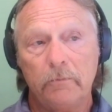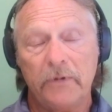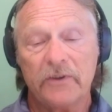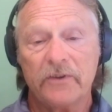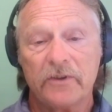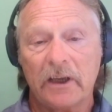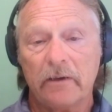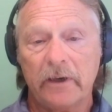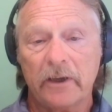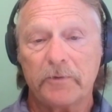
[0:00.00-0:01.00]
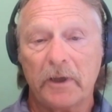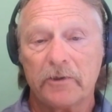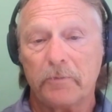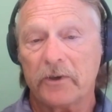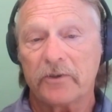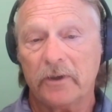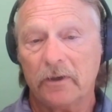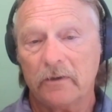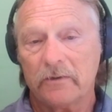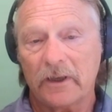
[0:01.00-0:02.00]
business out of an Excel spreadsheet,
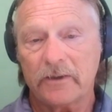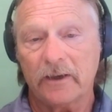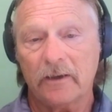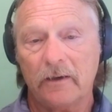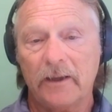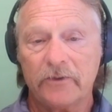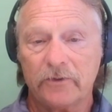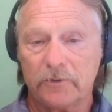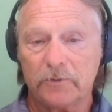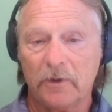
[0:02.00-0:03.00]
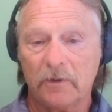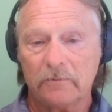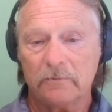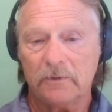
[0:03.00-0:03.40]
because that's not going to last you too long,